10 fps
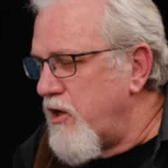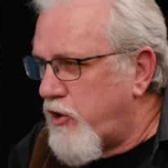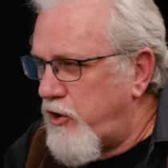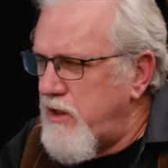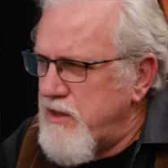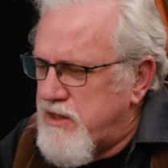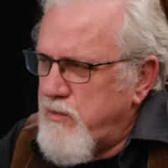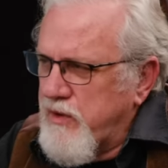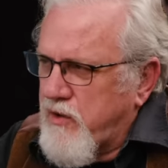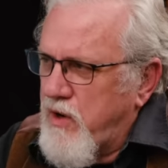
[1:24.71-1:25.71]
Look and see
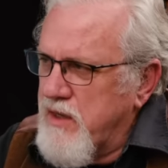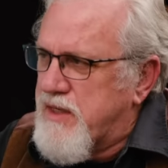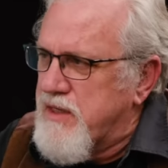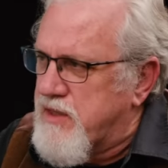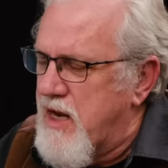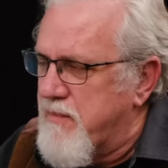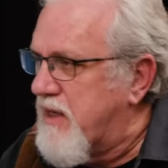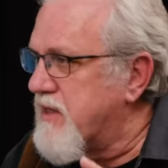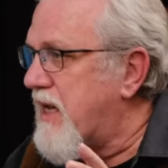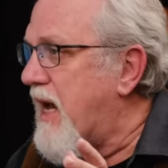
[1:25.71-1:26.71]
what the Quran says today, because